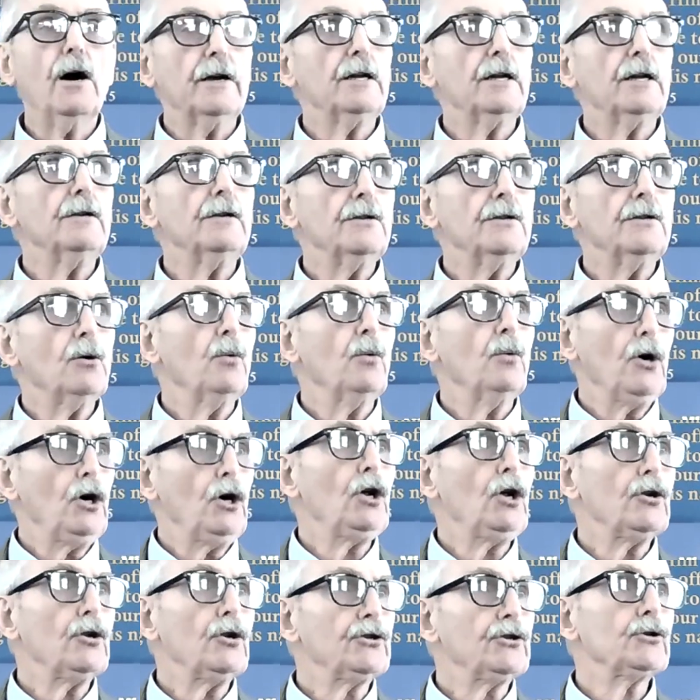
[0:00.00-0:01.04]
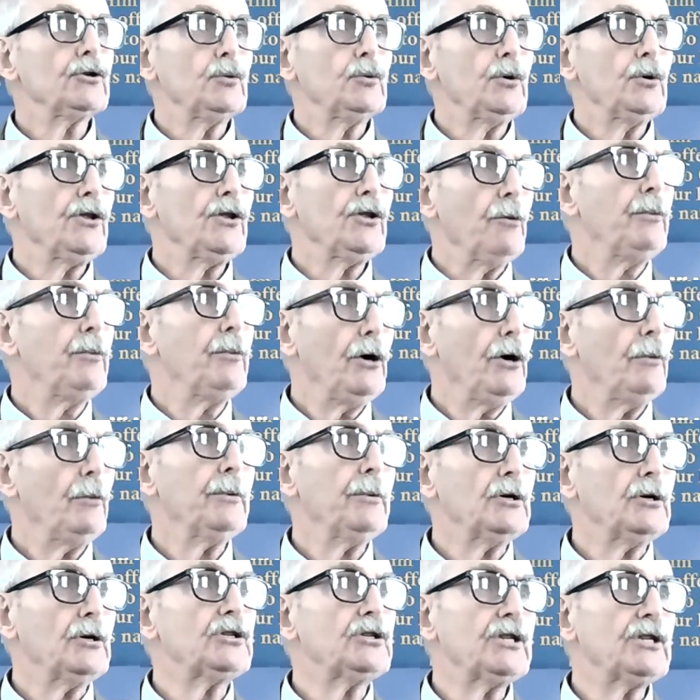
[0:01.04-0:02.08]
in the world with a
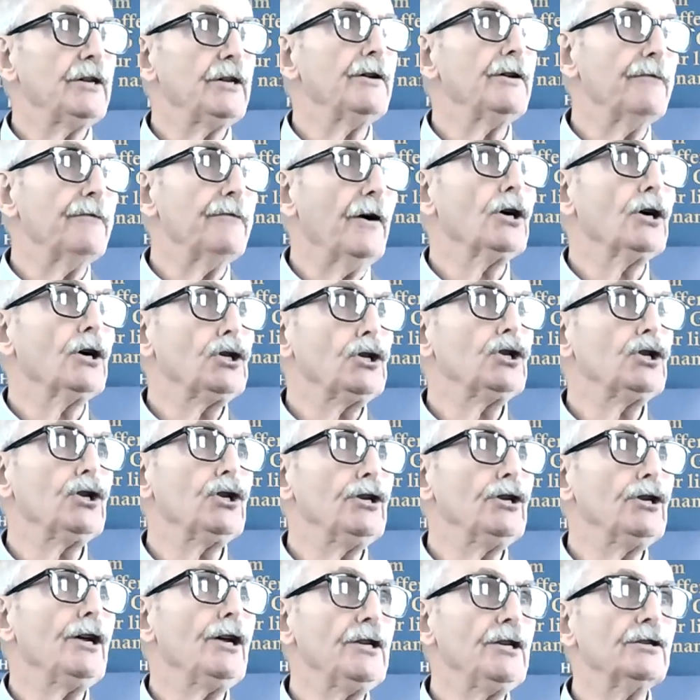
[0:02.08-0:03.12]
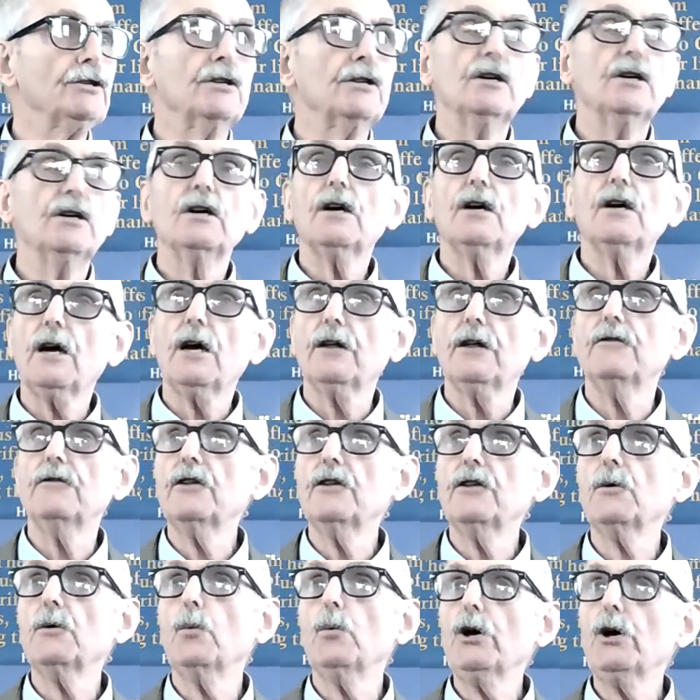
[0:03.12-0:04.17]
purpose and a function, and
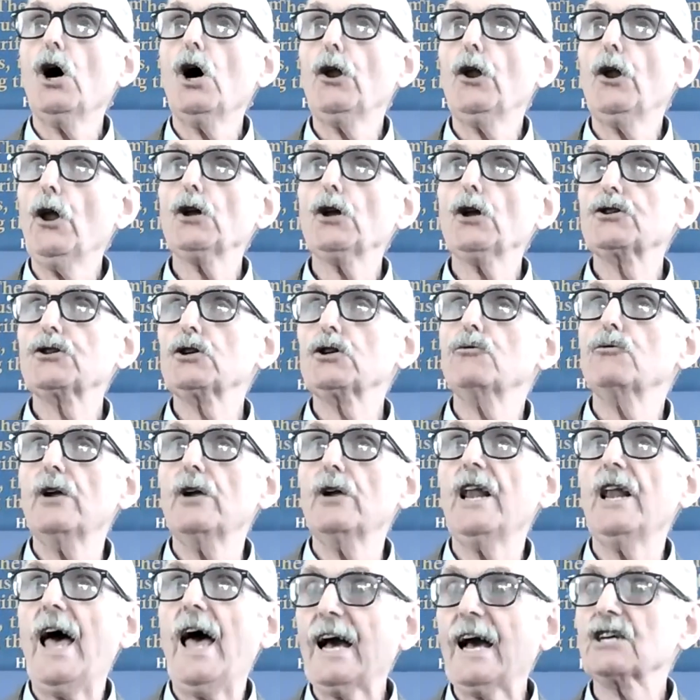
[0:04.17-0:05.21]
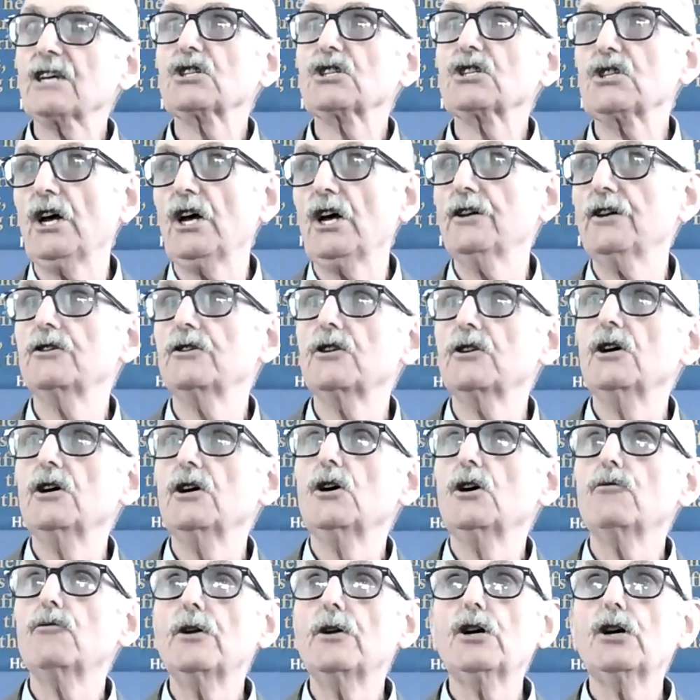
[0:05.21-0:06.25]
that we are not to relax and
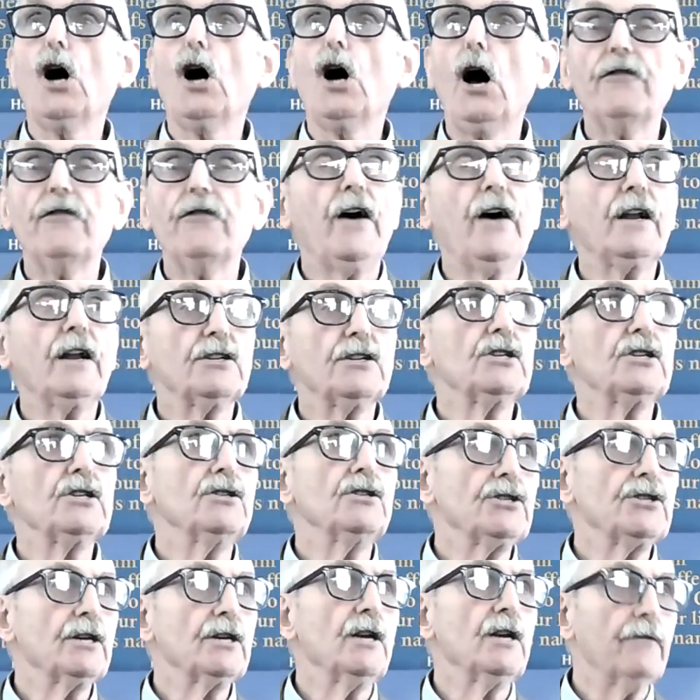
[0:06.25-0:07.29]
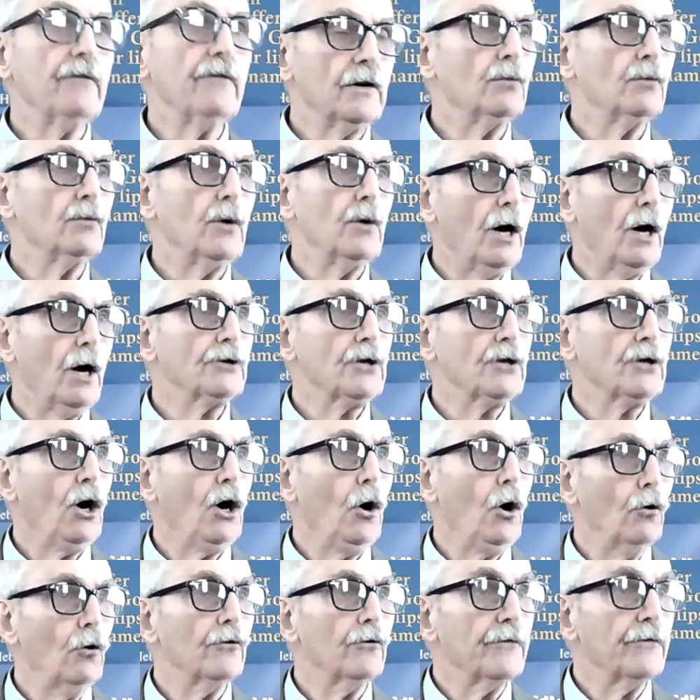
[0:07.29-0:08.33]
regard that as insignificant. We are to
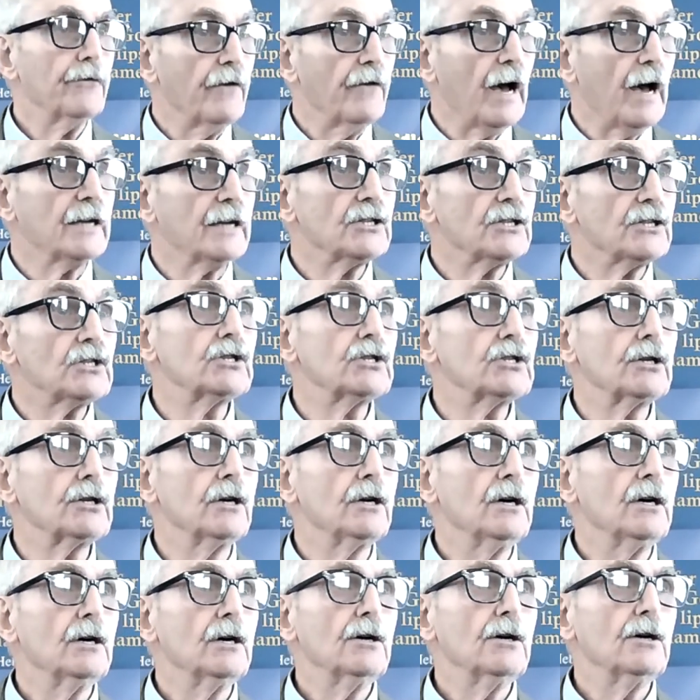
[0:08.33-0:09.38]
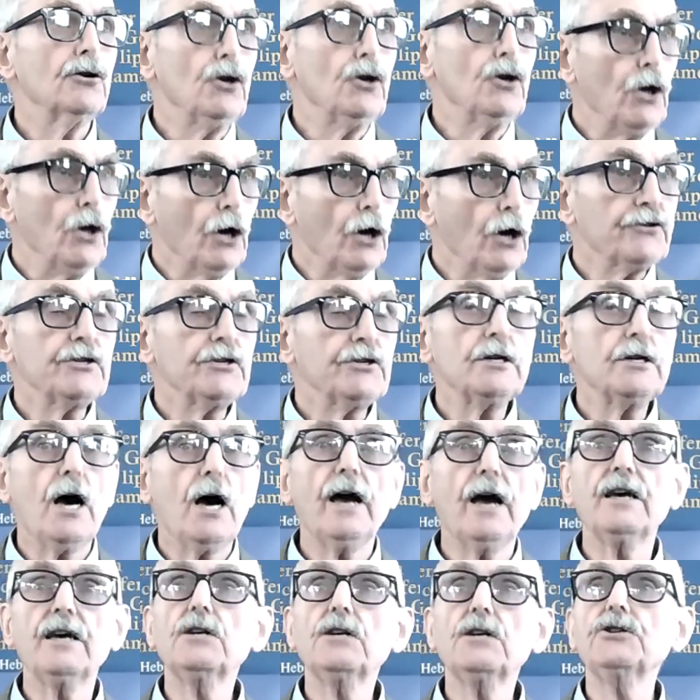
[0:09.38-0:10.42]
hold fast, not
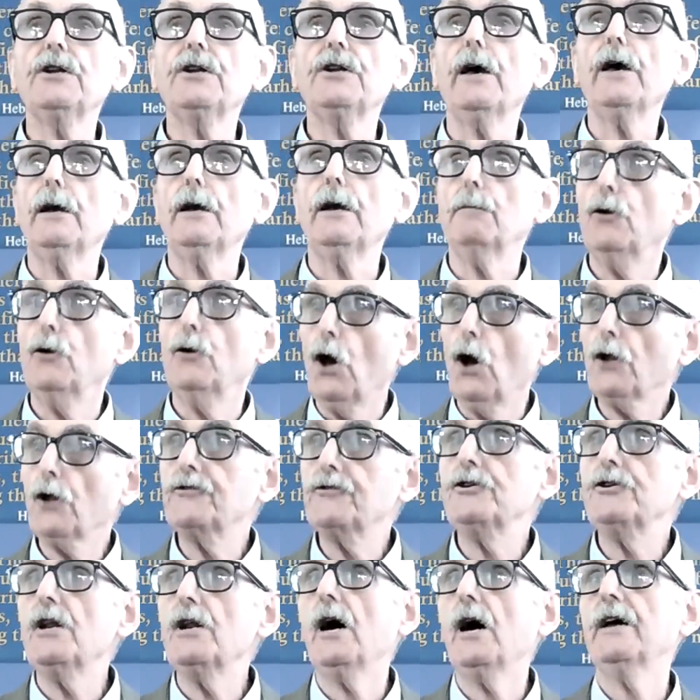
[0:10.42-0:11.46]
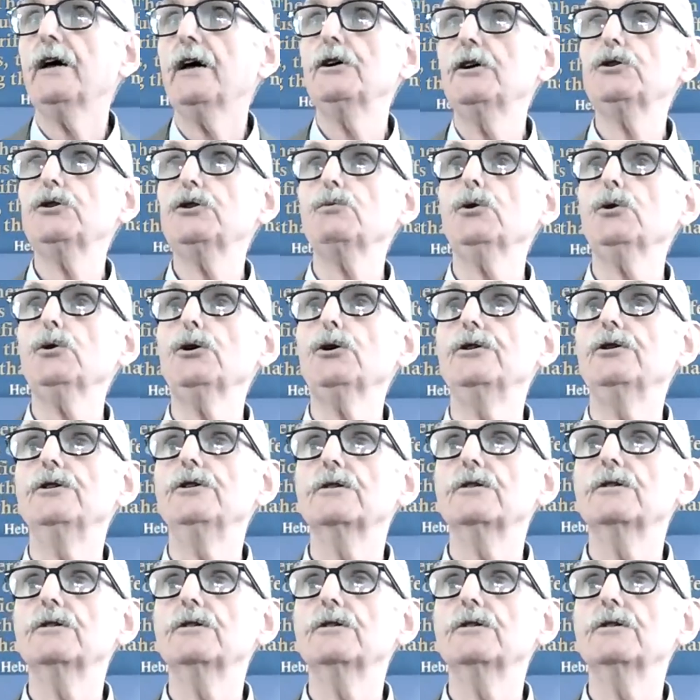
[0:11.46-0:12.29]
deny his name, not deny his word.